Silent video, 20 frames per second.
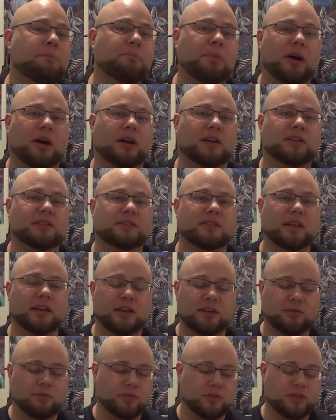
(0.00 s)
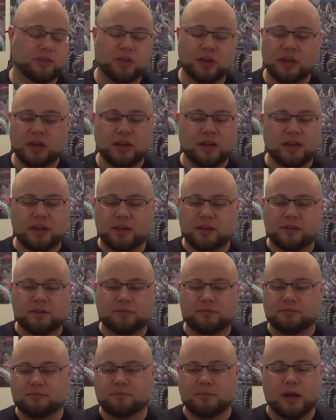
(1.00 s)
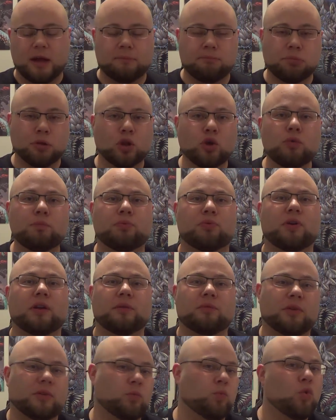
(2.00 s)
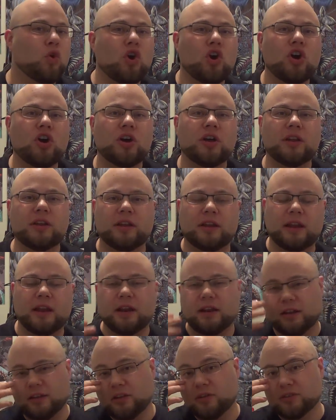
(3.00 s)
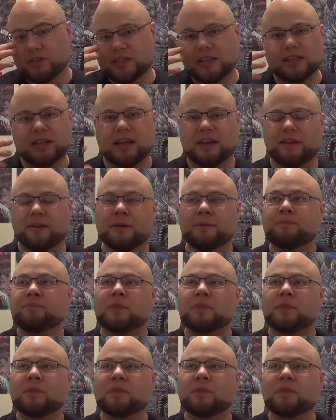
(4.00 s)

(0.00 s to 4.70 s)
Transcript: box, like with a blueprint, with wood, and using like,